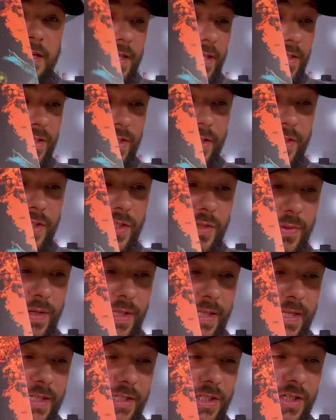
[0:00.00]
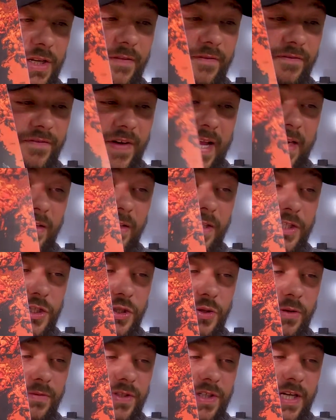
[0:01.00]
is also in this final
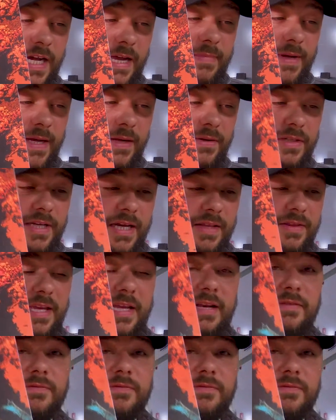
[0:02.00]
issue of Skybound 10th